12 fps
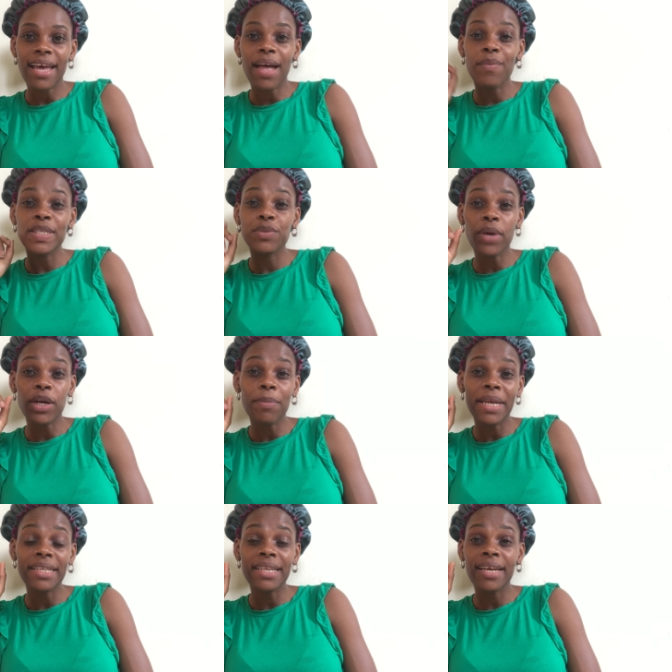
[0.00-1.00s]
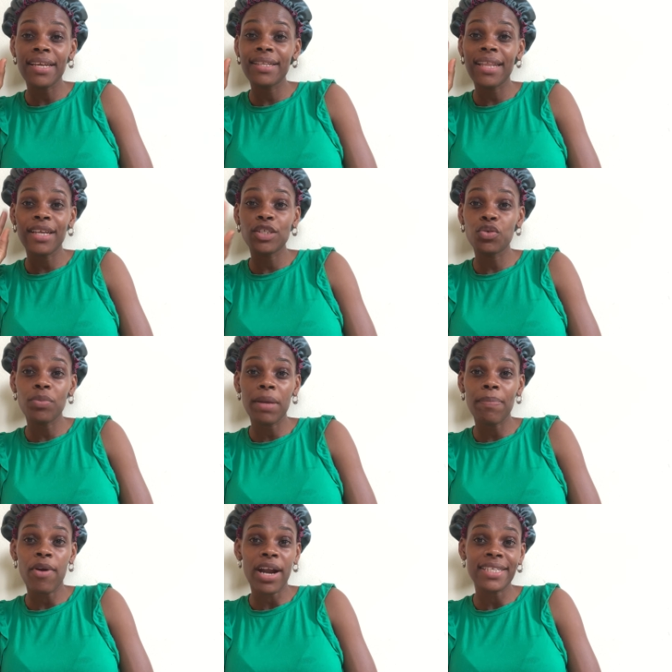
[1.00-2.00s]
I was recommended like through my
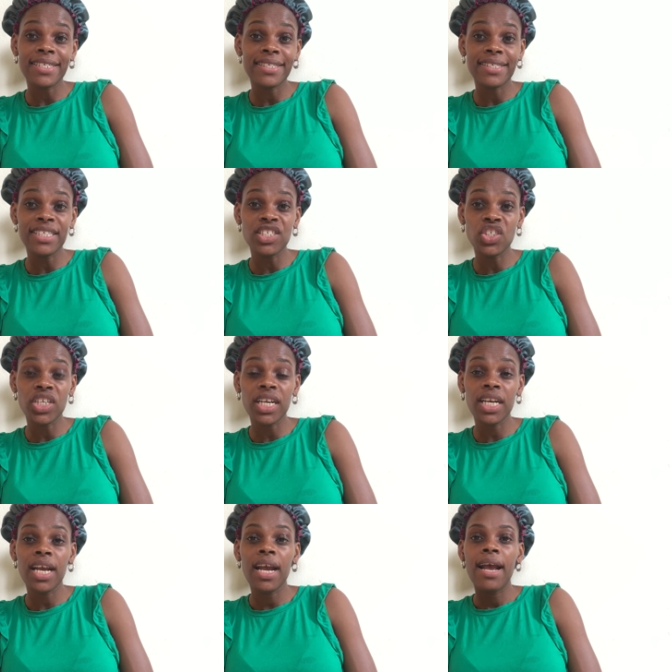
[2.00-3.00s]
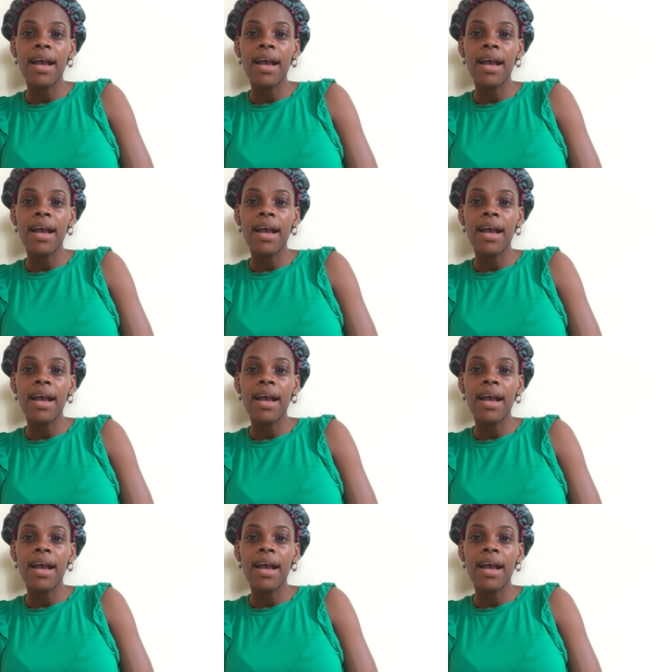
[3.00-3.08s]
practice teaching,